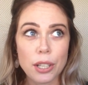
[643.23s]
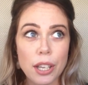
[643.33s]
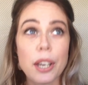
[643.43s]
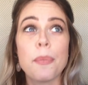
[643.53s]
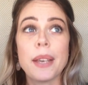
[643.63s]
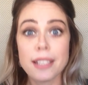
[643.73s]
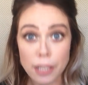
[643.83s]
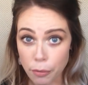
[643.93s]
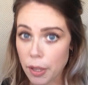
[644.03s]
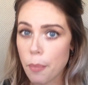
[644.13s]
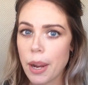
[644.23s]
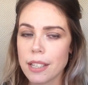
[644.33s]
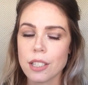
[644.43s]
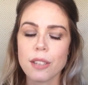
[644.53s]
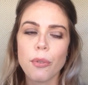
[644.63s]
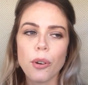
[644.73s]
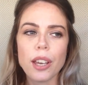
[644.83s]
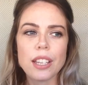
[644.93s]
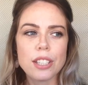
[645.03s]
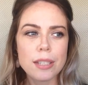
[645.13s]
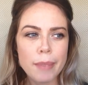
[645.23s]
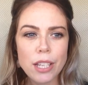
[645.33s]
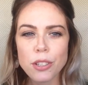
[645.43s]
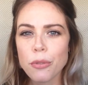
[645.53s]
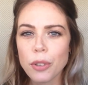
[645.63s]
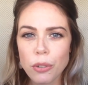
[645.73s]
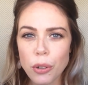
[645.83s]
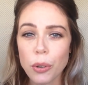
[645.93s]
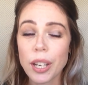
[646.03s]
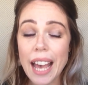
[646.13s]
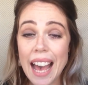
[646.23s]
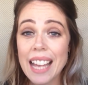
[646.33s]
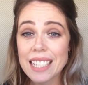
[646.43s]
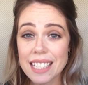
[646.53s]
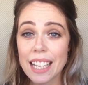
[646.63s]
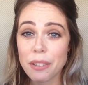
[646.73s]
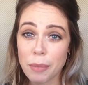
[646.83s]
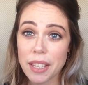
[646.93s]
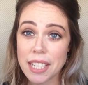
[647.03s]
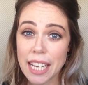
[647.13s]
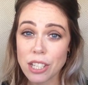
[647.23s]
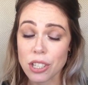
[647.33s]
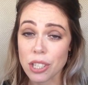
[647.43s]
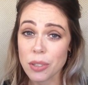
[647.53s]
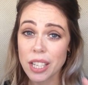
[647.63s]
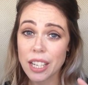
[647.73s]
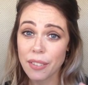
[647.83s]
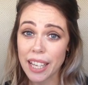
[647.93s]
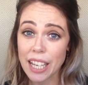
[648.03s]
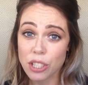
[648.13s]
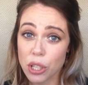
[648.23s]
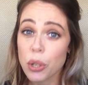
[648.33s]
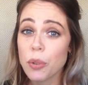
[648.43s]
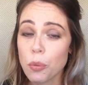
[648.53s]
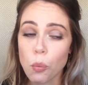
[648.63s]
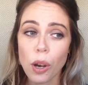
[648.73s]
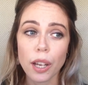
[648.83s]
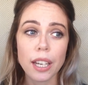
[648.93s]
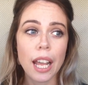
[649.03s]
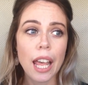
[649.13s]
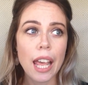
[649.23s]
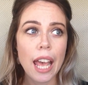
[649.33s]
It could be a self-love practice for you. It just makes you feel good. And it's out in Mother Nature. So it's kind of like a two in one.